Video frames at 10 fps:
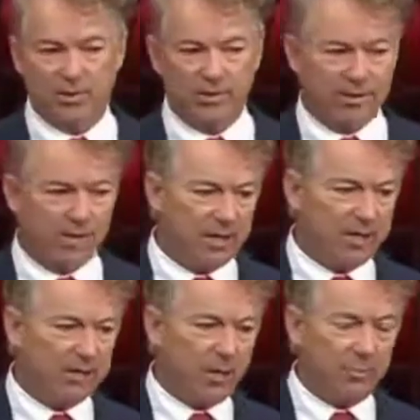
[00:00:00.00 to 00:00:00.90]
The
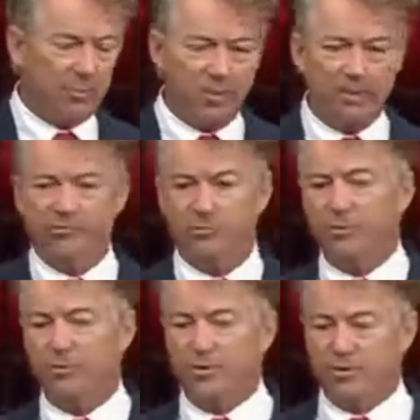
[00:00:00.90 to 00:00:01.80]
studies are
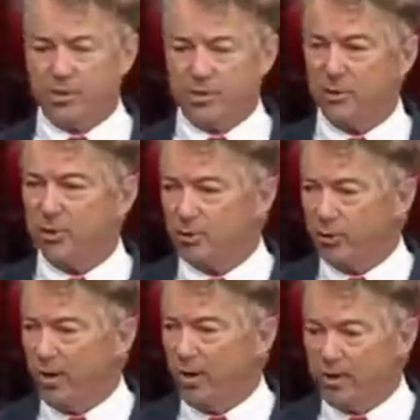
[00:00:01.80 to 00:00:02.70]
plentiful. The studies are
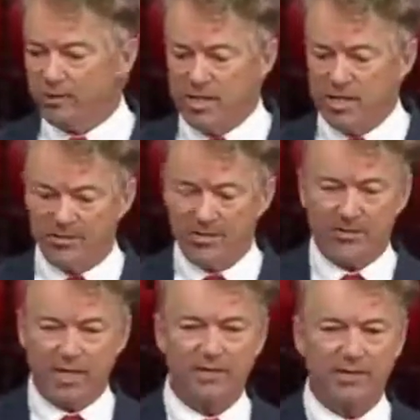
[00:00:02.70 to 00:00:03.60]
throughout that
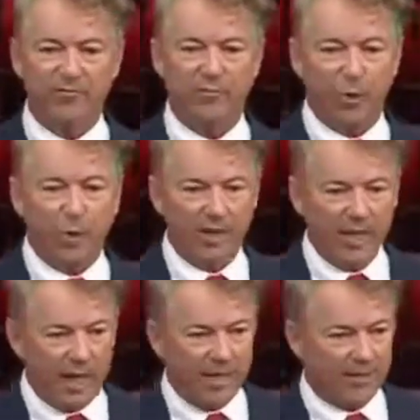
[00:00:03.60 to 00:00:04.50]
say that if you've already
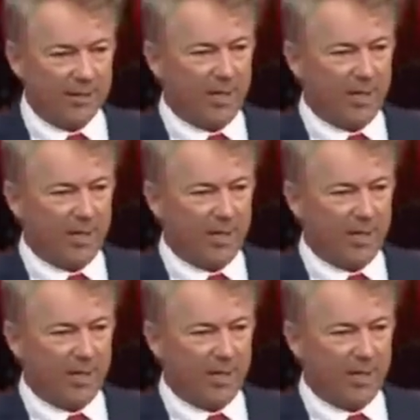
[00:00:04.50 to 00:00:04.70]
had it,